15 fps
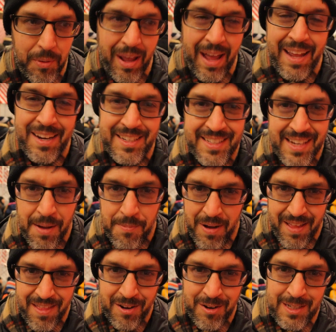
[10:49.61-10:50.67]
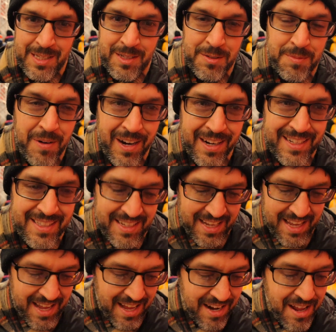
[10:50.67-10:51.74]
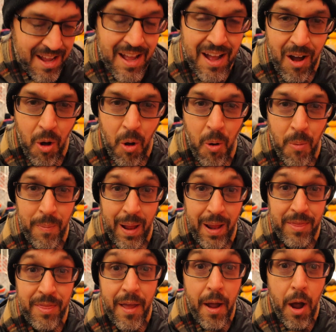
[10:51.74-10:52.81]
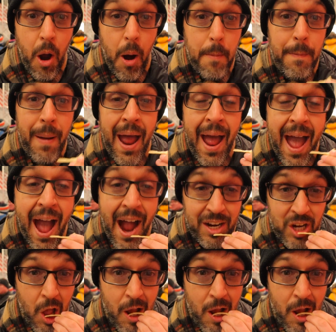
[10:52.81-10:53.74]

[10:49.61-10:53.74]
we had to stop by the Christmas markets again. Oh man, they are packed.